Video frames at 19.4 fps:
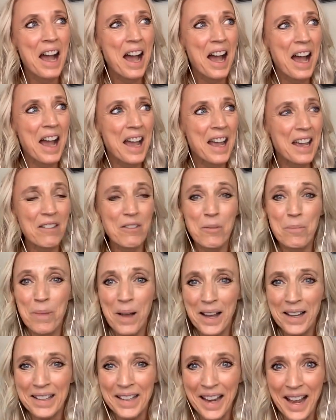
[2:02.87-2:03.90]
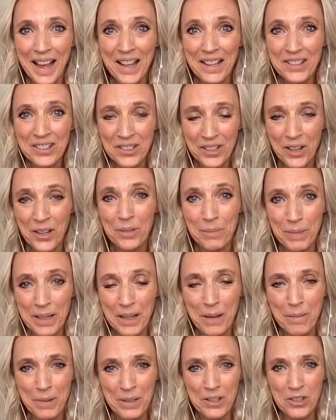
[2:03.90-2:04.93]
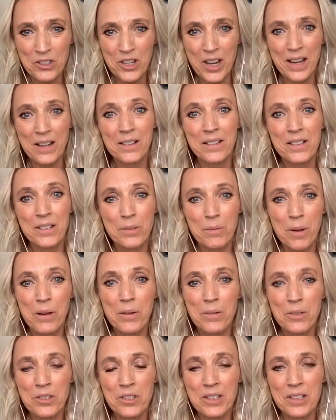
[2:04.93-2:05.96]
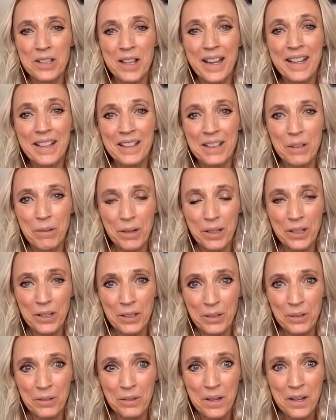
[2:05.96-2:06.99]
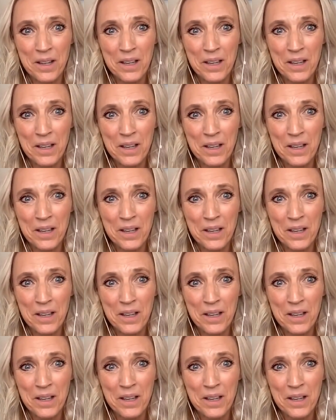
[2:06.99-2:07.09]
I have a podcast called Becoming the Channel as well, which is likely where you